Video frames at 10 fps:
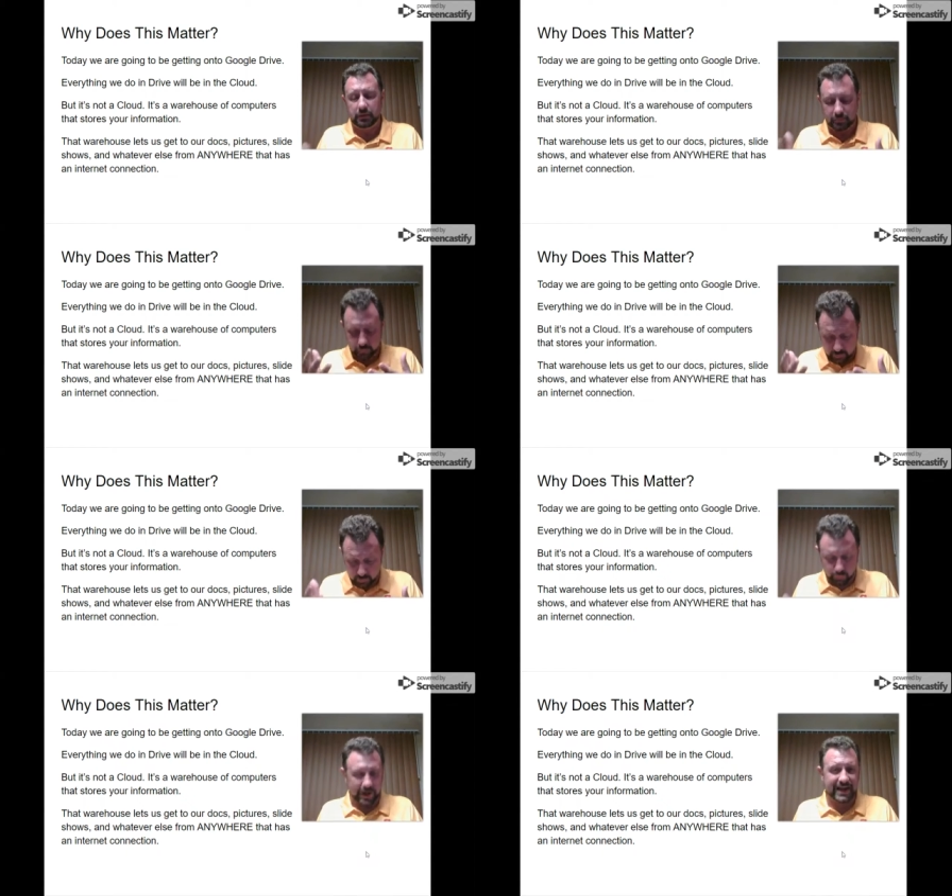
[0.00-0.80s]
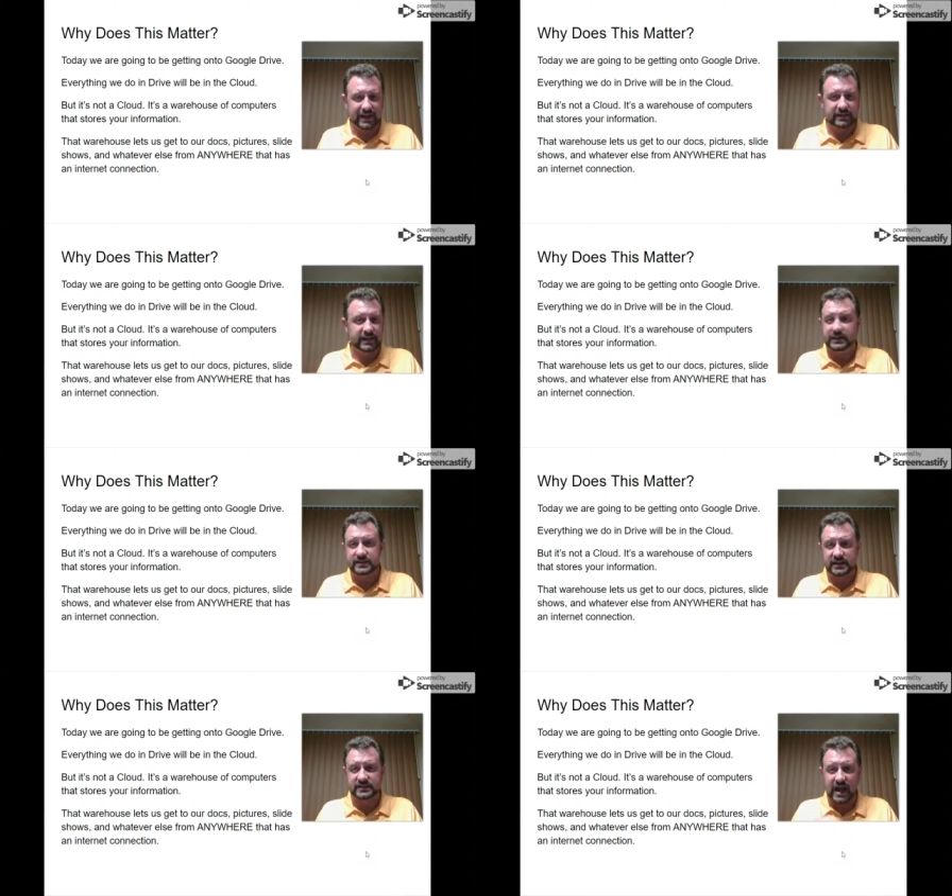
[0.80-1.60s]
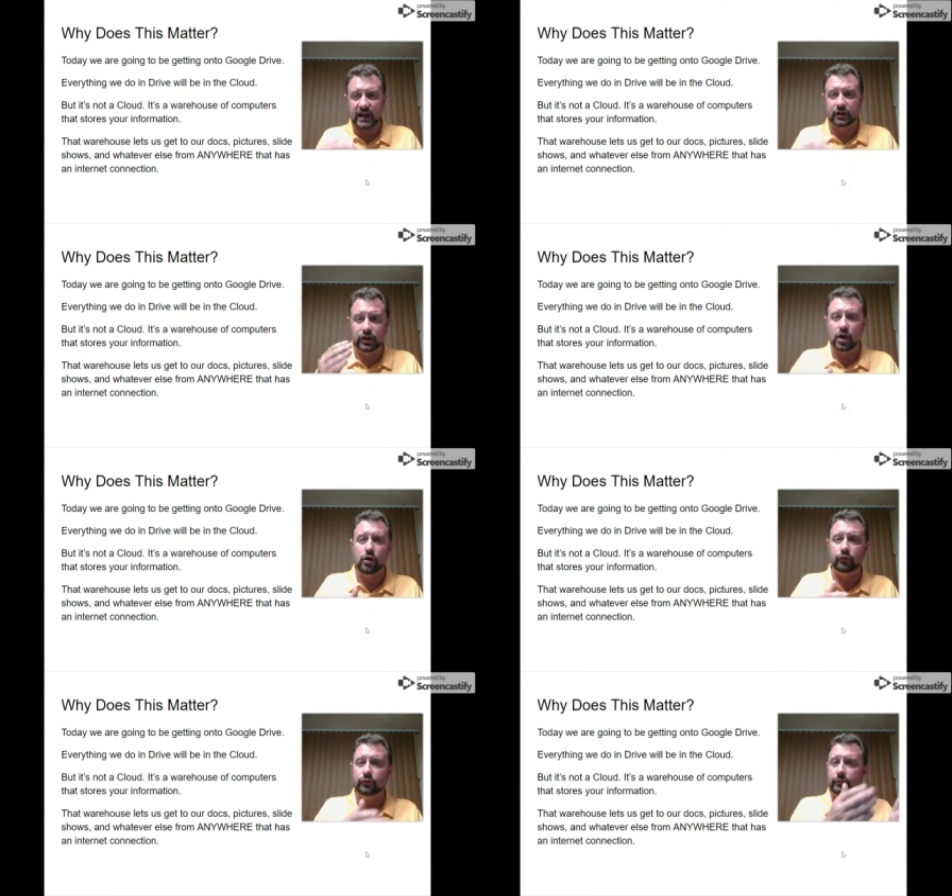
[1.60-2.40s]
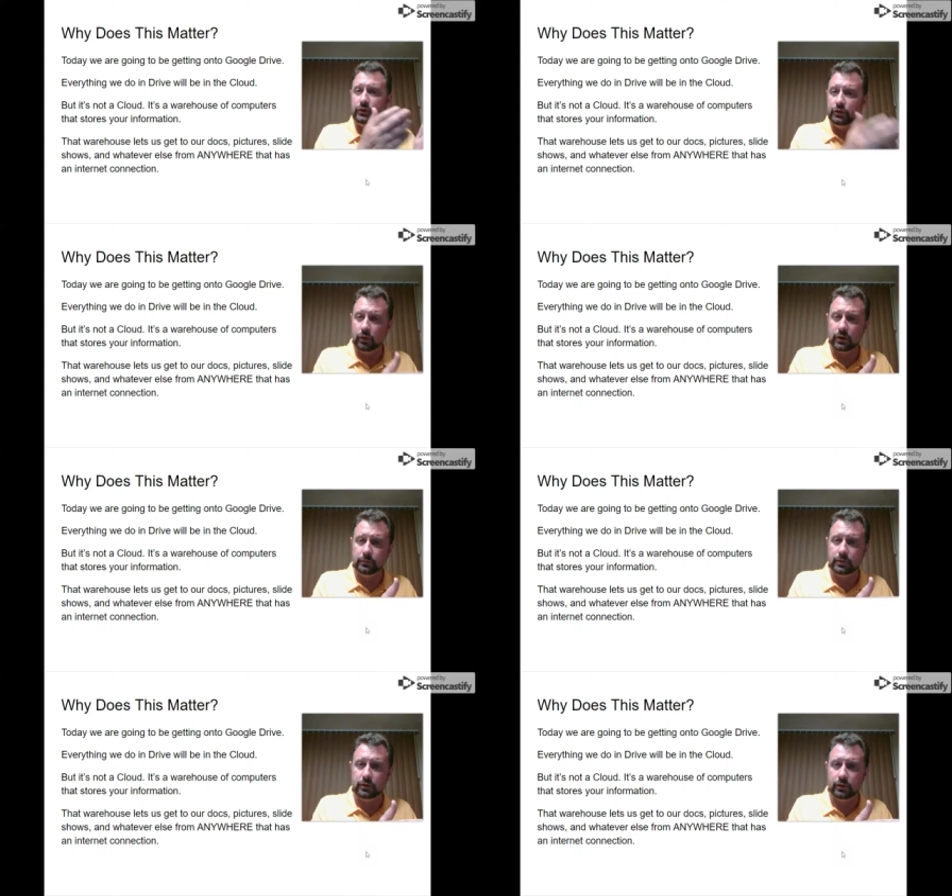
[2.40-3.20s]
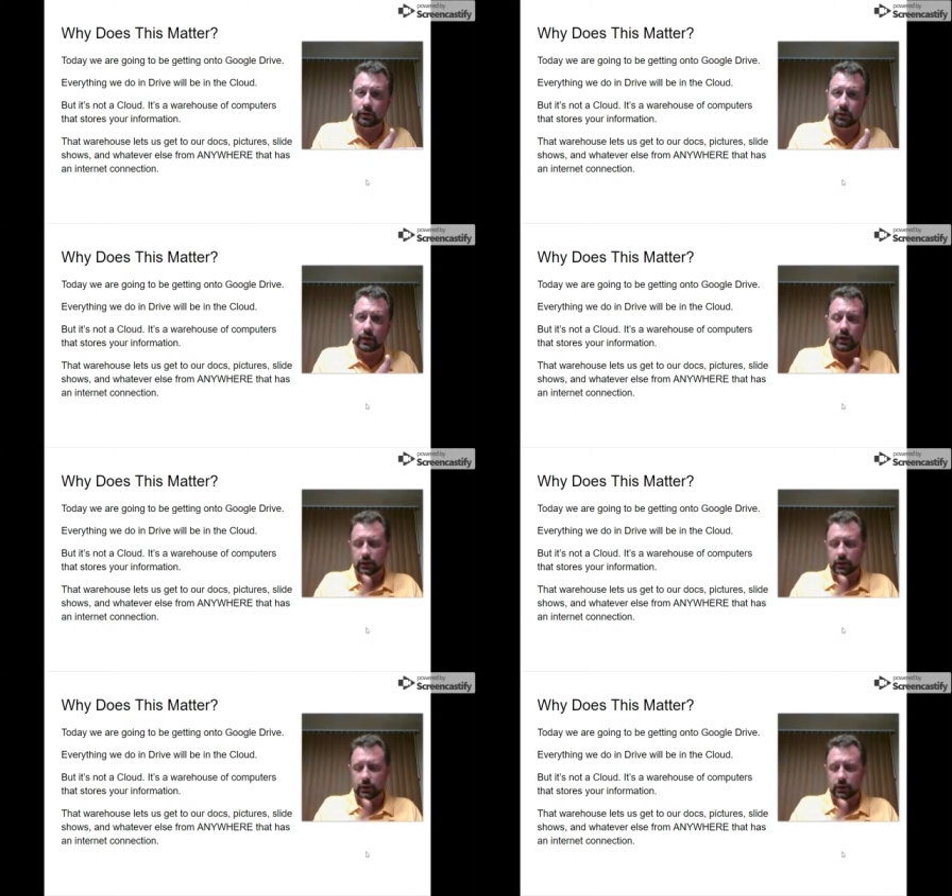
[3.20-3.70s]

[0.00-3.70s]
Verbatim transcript: we write it it does not go from your computer